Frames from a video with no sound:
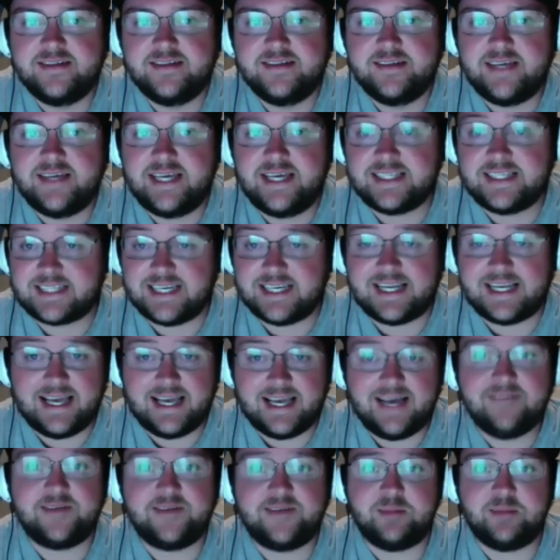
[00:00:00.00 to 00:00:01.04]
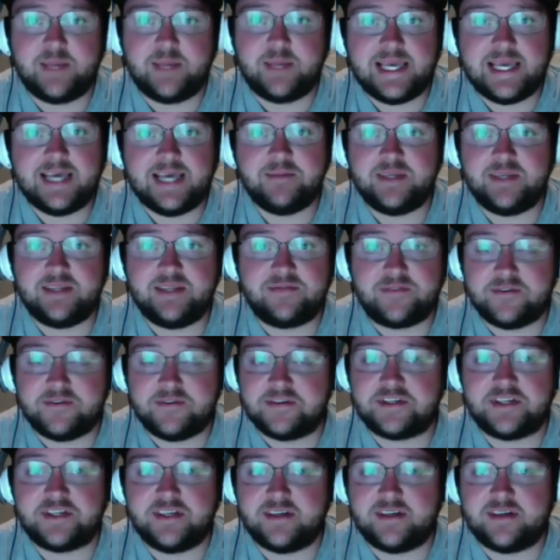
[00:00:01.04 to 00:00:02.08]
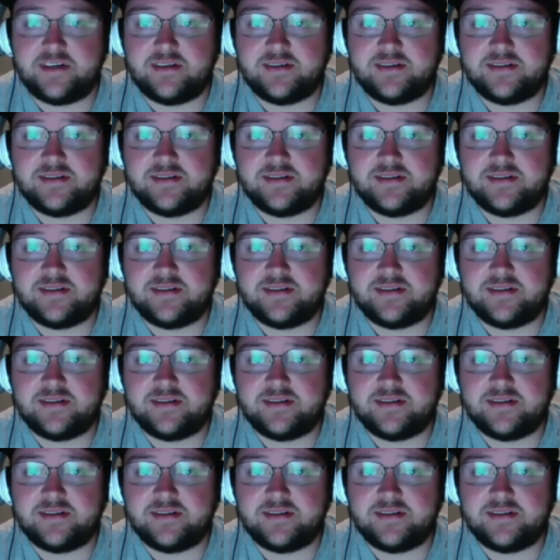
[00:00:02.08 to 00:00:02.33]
He's going to have it in Miami the first year.